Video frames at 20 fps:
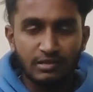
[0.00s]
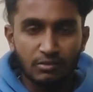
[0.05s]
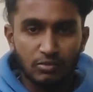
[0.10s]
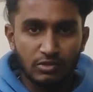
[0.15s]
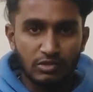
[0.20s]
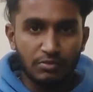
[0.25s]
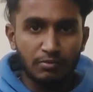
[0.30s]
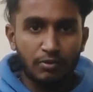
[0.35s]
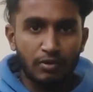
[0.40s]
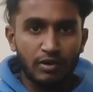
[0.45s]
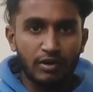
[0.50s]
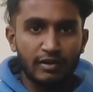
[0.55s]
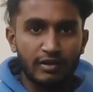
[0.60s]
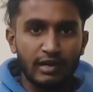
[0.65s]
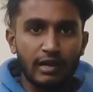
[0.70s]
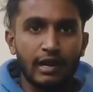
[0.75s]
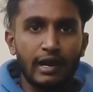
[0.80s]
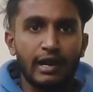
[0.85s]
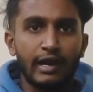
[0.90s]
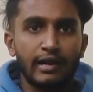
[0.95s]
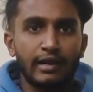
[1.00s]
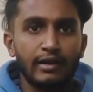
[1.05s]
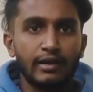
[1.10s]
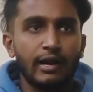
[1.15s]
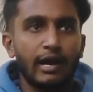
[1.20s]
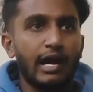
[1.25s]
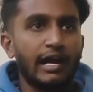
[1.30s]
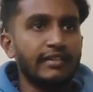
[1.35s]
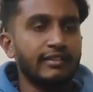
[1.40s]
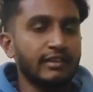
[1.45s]
the most important thing.
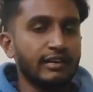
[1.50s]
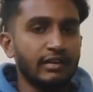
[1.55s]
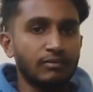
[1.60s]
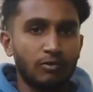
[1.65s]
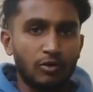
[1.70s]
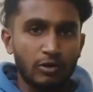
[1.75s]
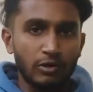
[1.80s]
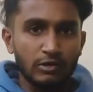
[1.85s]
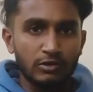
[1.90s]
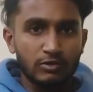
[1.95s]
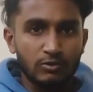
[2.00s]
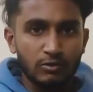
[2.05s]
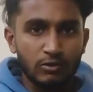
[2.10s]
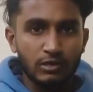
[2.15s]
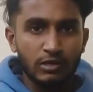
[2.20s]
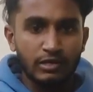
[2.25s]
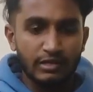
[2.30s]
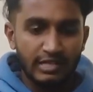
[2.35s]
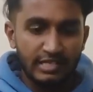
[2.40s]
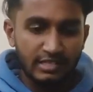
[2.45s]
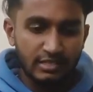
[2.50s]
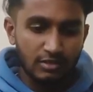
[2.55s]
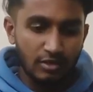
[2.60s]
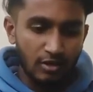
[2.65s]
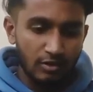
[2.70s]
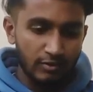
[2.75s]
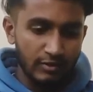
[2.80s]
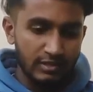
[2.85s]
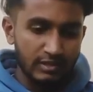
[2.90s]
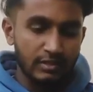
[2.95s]
And I think in Model School, teachers
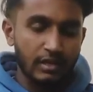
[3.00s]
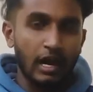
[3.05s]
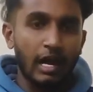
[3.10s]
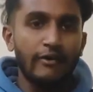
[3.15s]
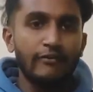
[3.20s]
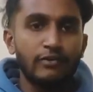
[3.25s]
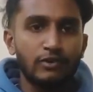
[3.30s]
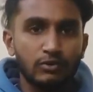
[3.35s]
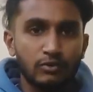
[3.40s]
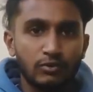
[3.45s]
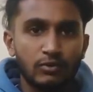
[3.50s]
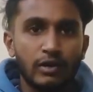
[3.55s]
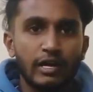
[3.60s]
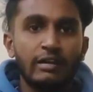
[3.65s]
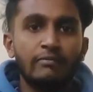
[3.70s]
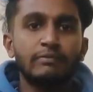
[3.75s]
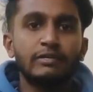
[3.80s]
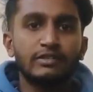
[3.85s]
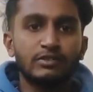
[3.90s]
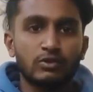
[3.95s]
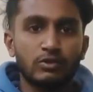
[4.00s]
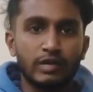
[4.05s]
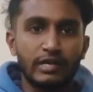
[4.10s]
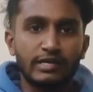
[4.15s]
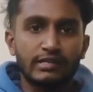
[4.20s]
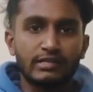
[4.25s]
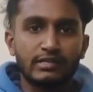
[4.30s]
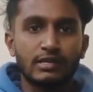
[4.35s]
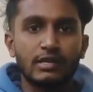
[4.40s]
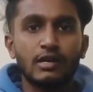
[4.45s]
always strive to help the
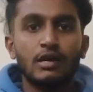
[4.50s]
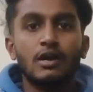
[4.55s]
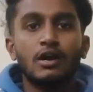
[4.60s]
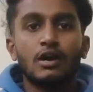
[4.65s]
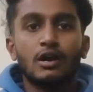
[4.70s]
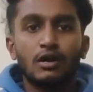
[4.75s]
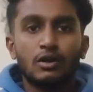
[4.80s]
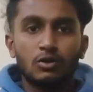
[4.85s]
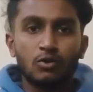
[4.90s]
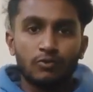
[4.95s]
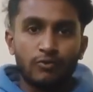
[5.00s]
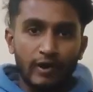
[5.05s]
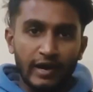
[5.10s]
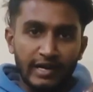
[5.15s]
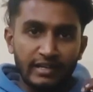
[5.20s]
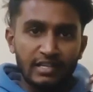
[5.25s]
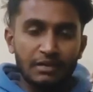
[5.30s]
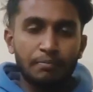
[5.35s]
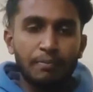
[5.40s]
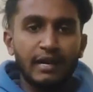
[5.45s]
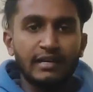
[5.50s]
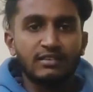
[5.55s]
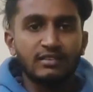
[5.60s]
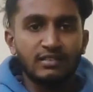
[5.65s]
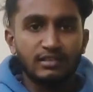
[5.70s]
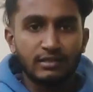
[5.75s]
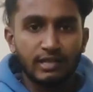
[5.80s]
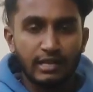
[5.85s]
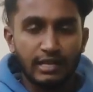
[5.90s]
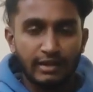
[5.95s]
students to find their
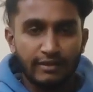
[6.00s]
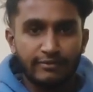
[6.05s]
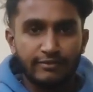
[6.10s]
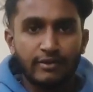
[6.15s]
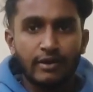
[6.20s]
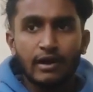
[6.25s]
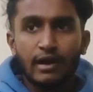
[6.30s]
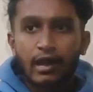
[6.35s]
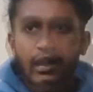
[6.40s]
passion in the life.